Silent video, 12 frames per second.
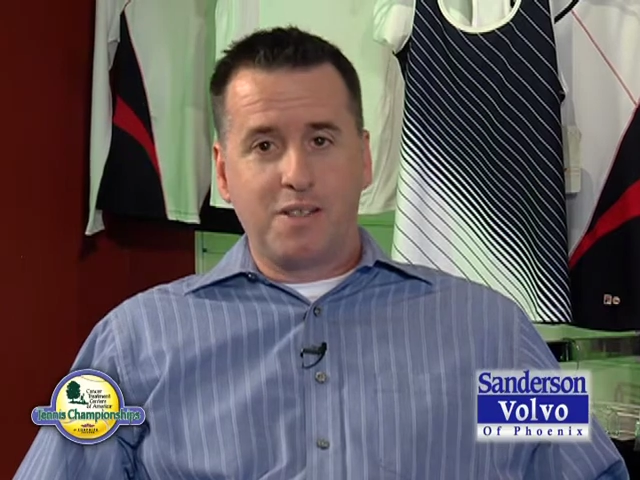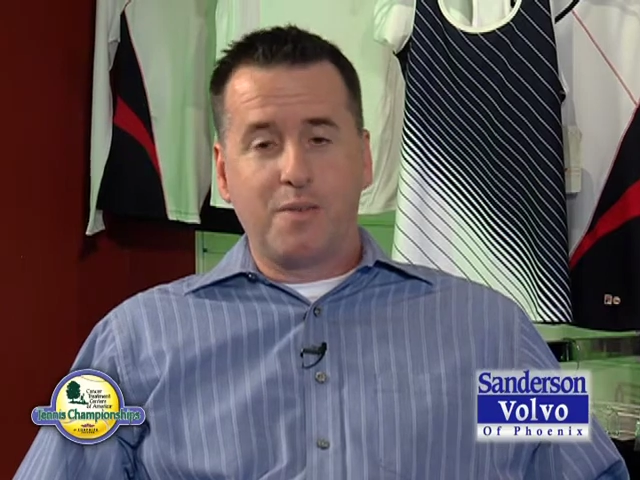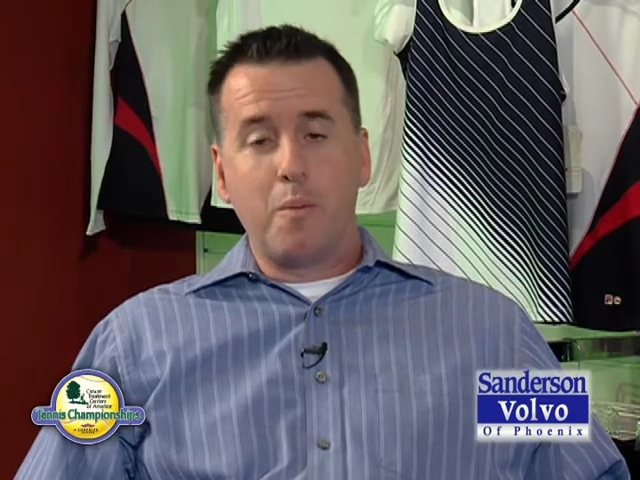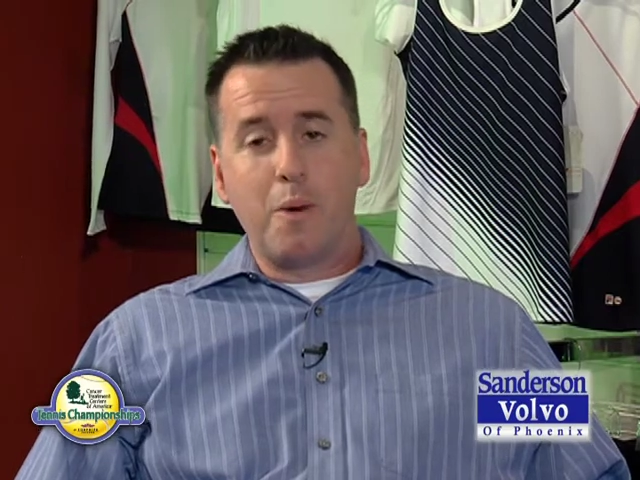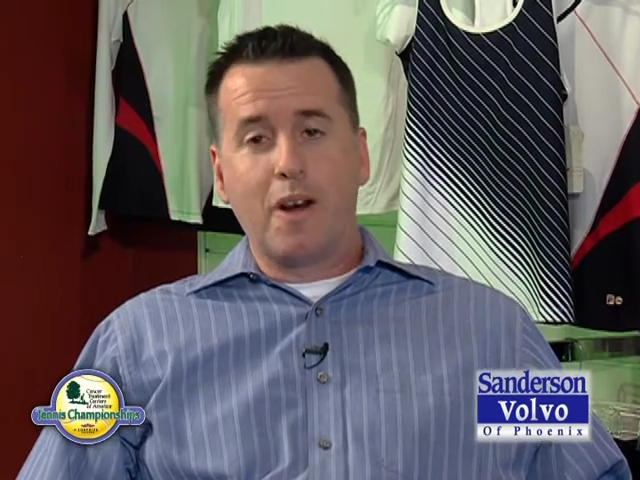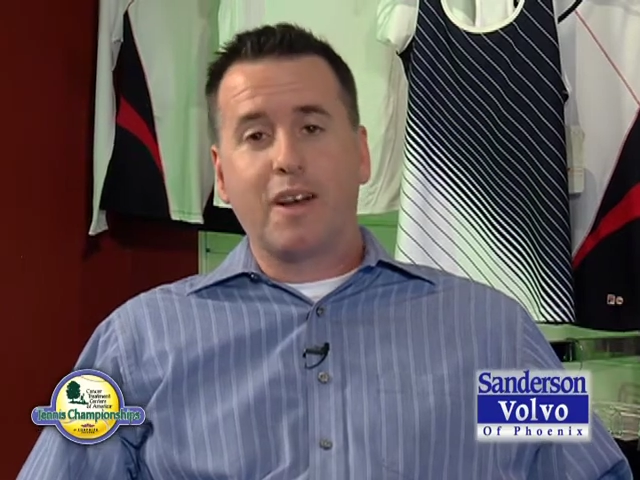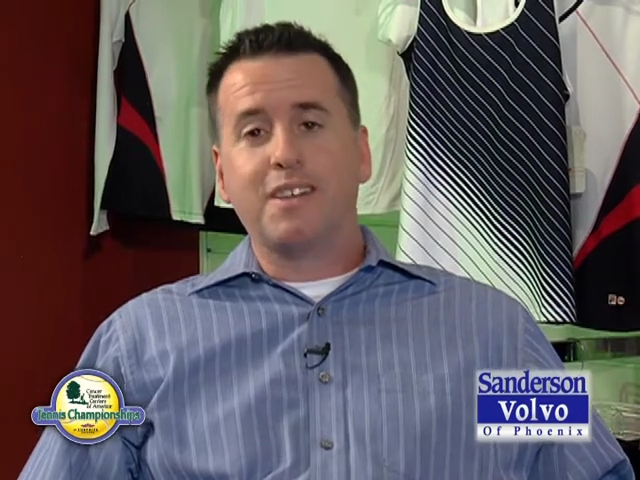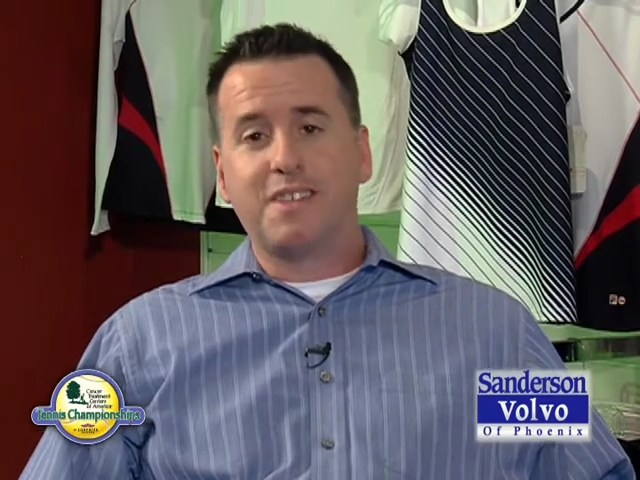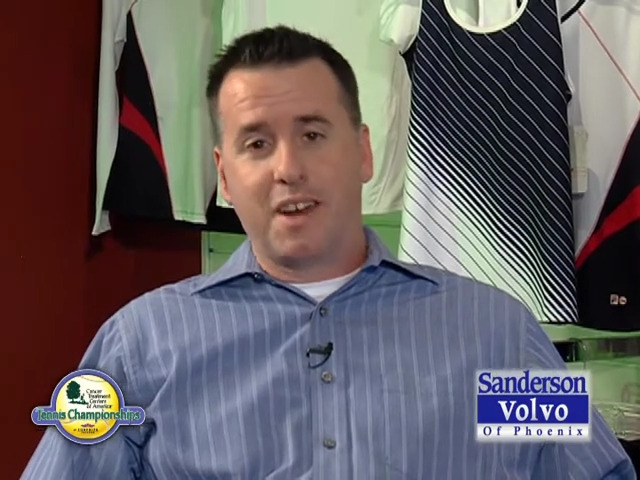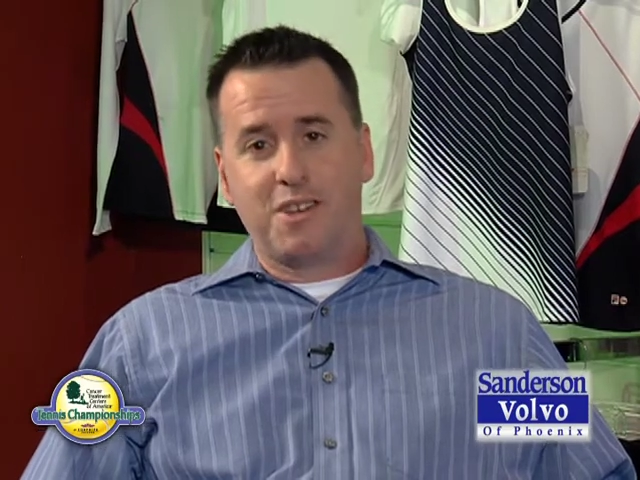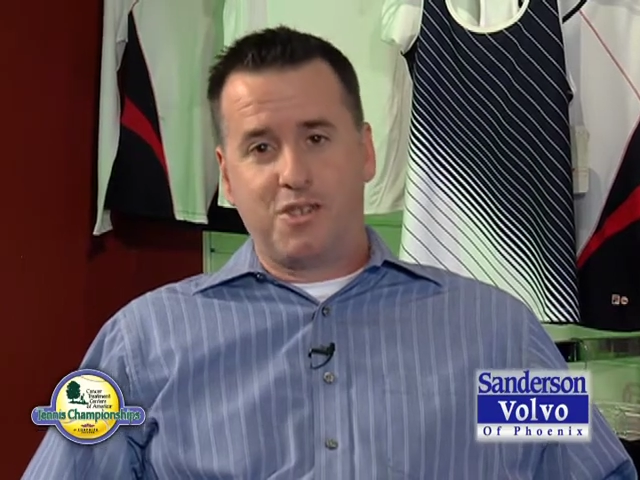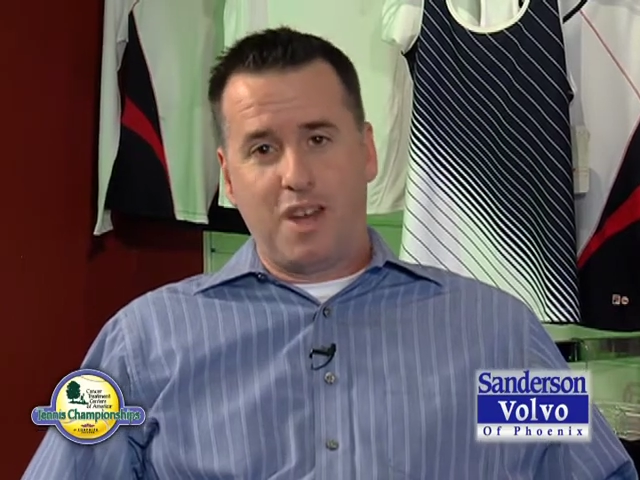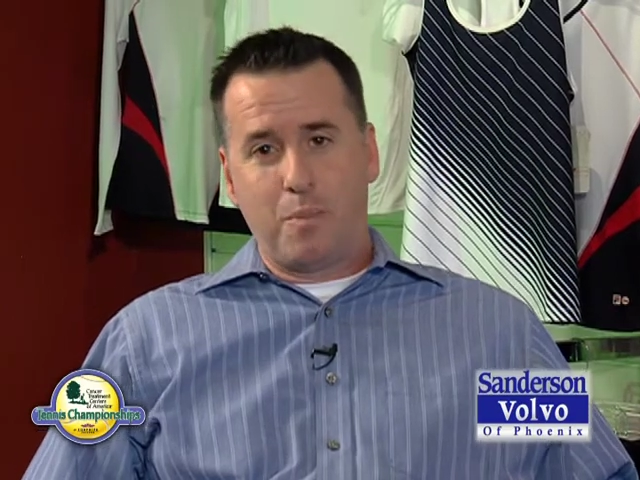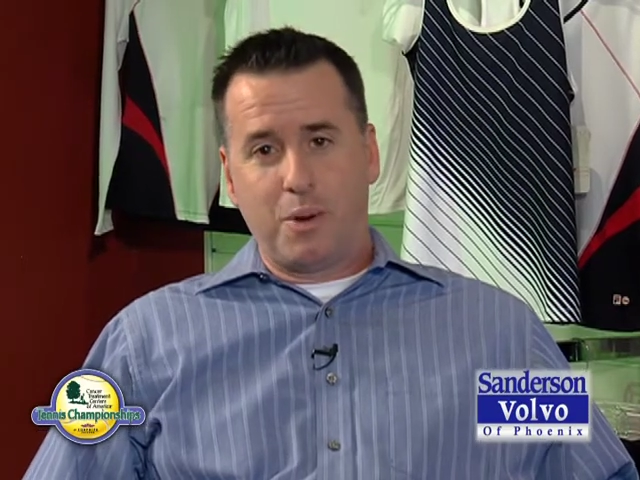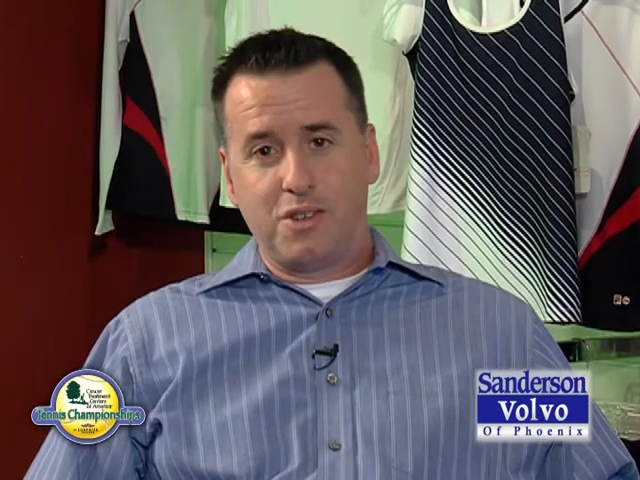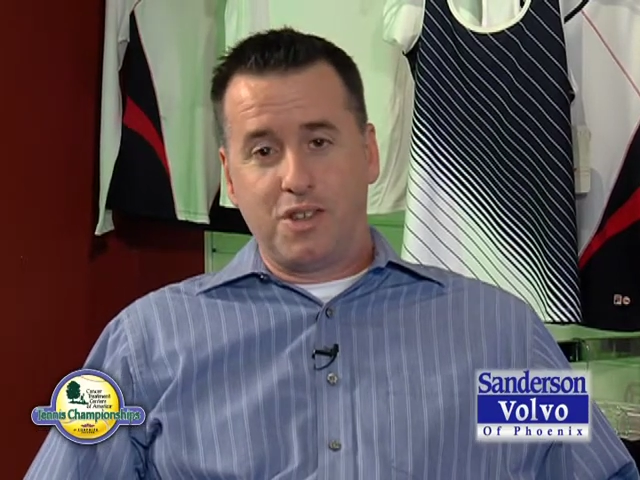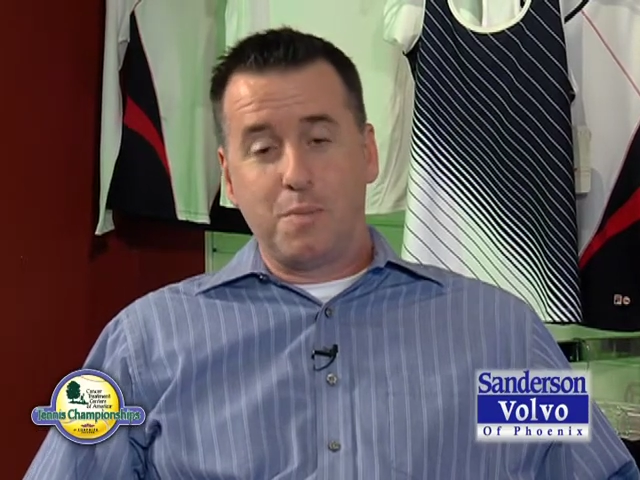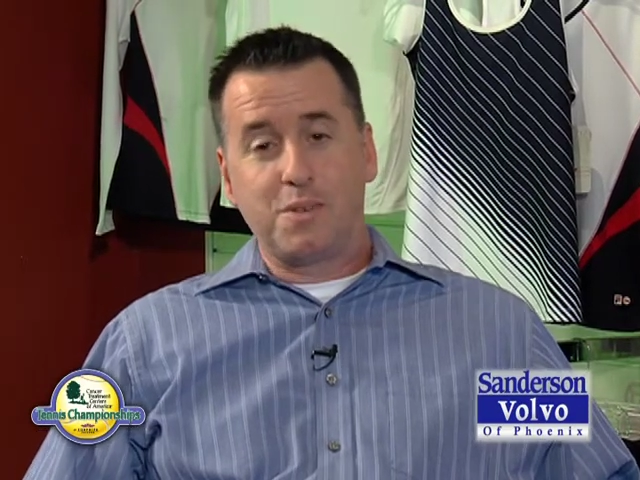of America Tennis
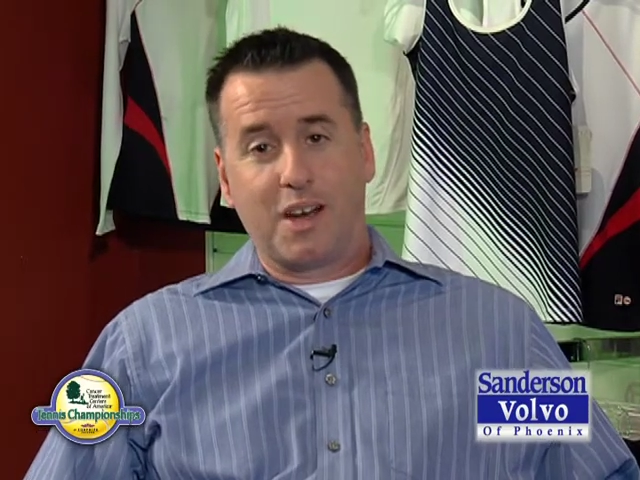Championships,